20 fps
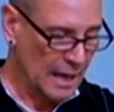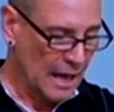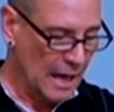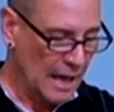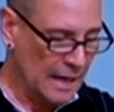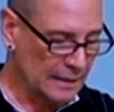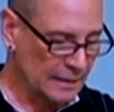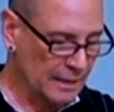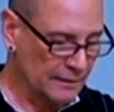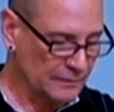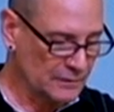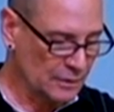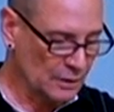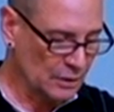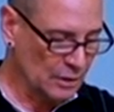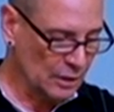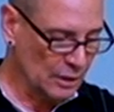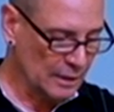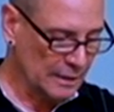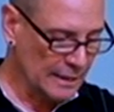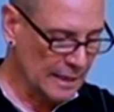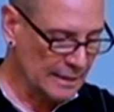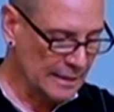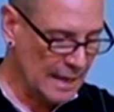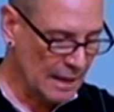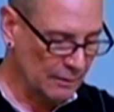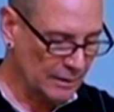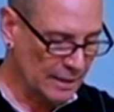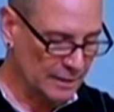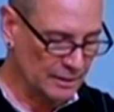I love to cook and
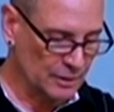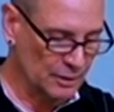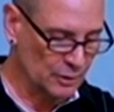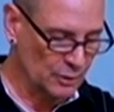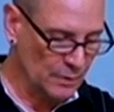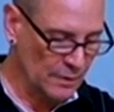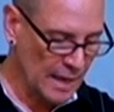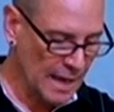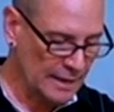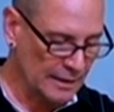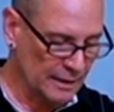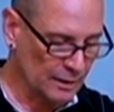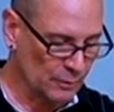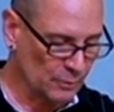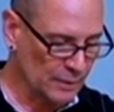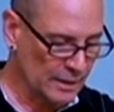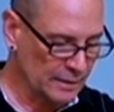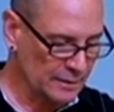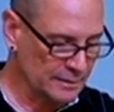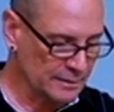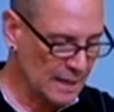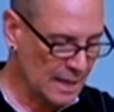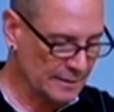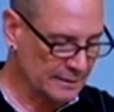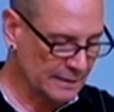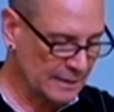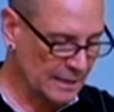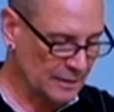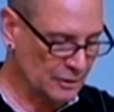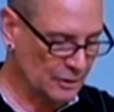now get to do that in a real-size
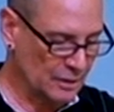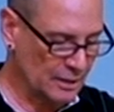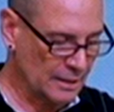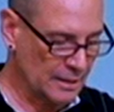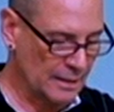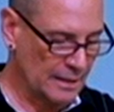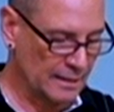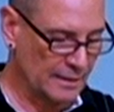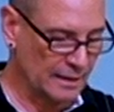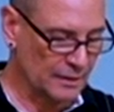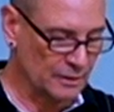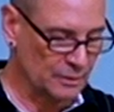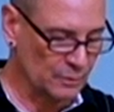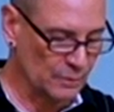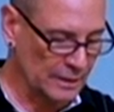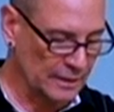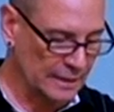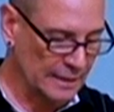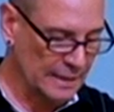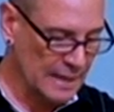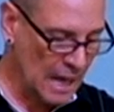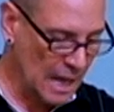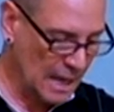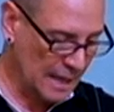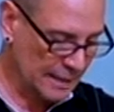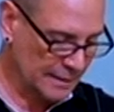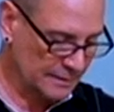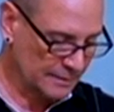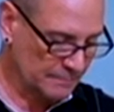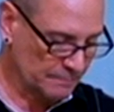kitchen that is really
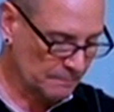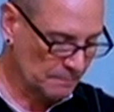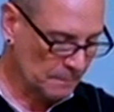nice.